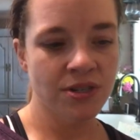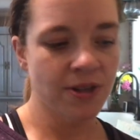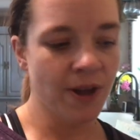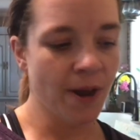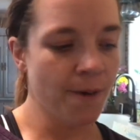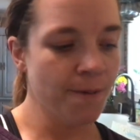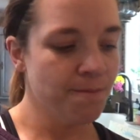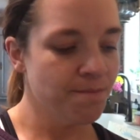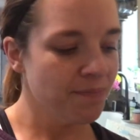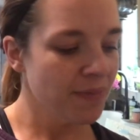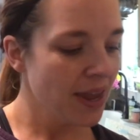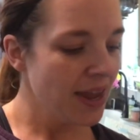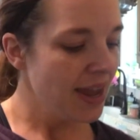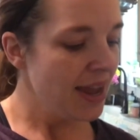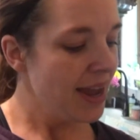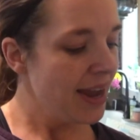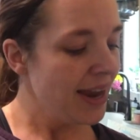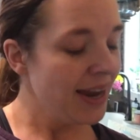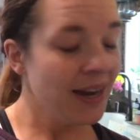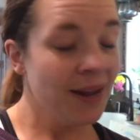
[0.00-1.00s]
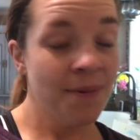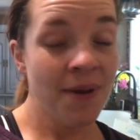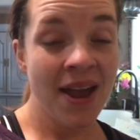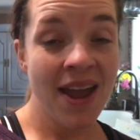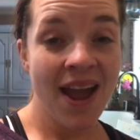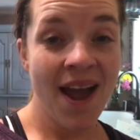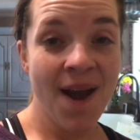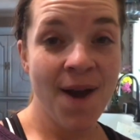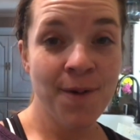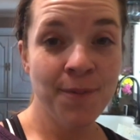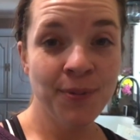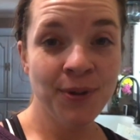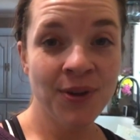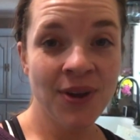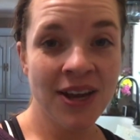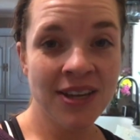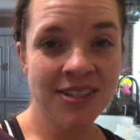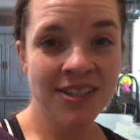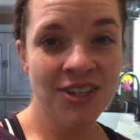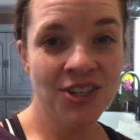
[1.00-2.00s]
So anyway, I hope you
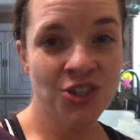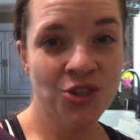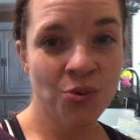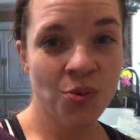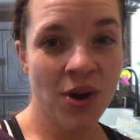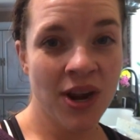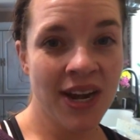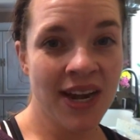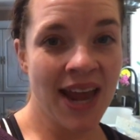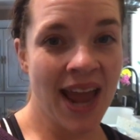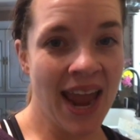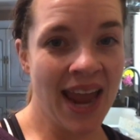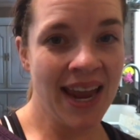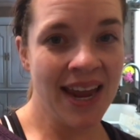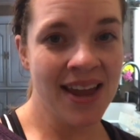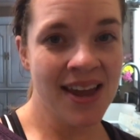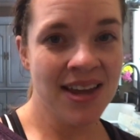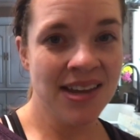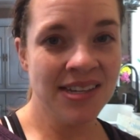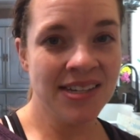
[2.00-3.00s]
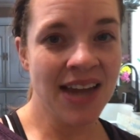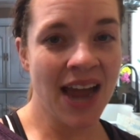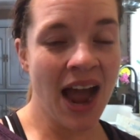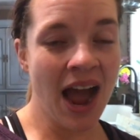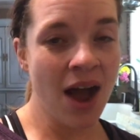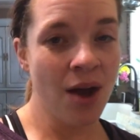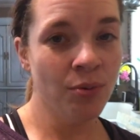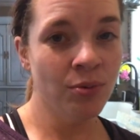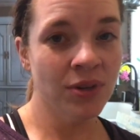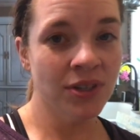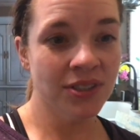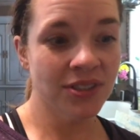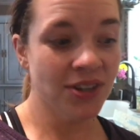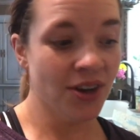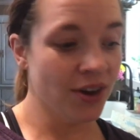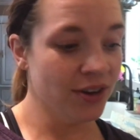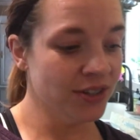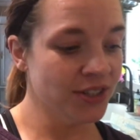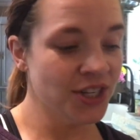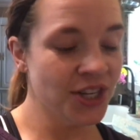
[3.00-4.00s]
guys enjoyed, and I will
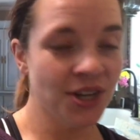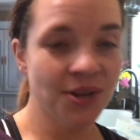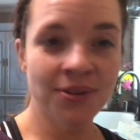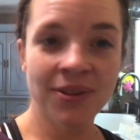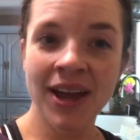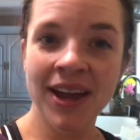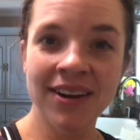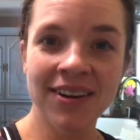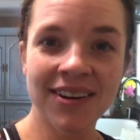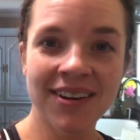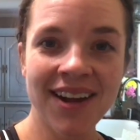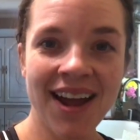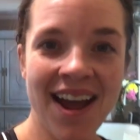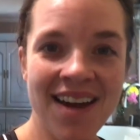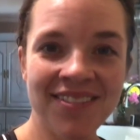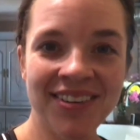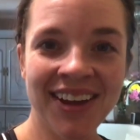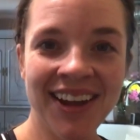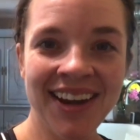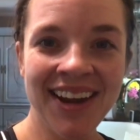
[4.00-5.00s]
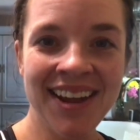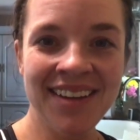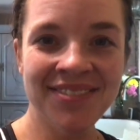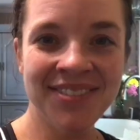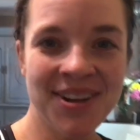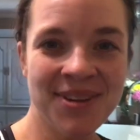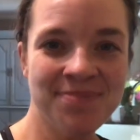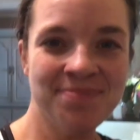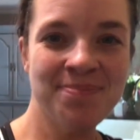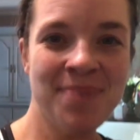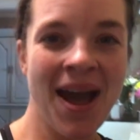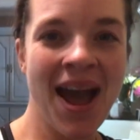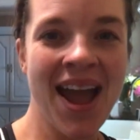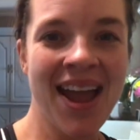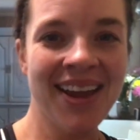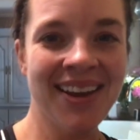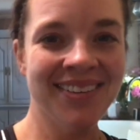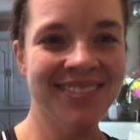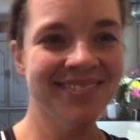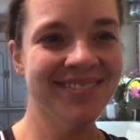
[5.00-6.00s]
talk to you later. Have a good evening.
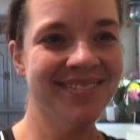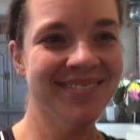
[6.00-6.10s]
Bye.